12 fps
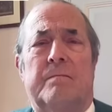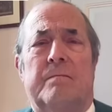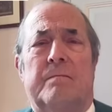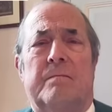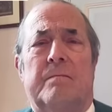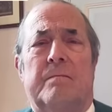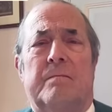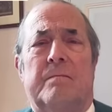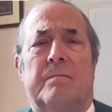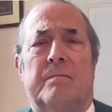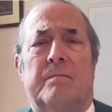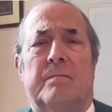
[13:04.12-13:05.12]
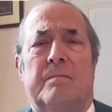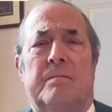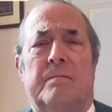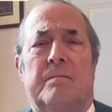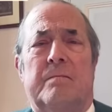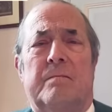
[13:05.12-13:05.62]

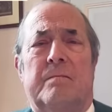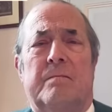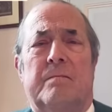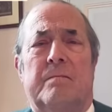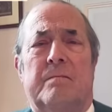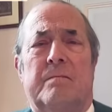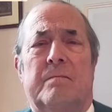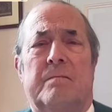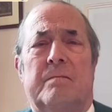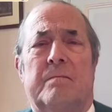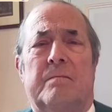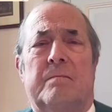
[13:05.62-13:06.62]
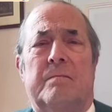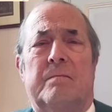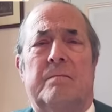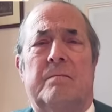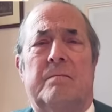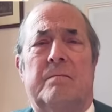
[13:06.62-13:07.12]

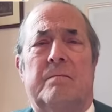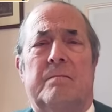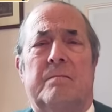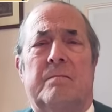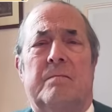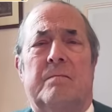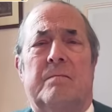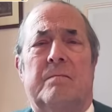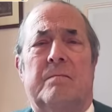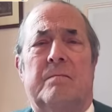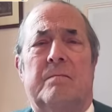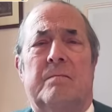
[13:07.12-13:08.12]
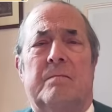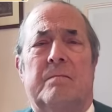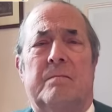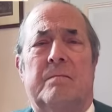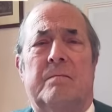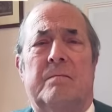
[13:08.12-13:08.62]

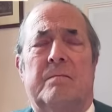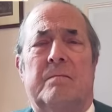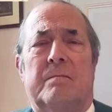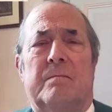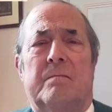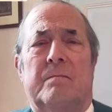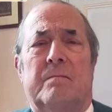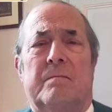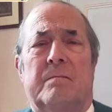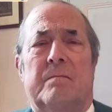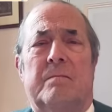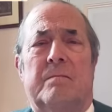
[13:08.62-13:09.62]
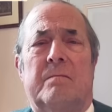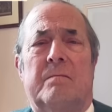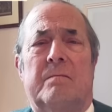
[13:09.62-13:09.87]
No words are spoken by the person on screen.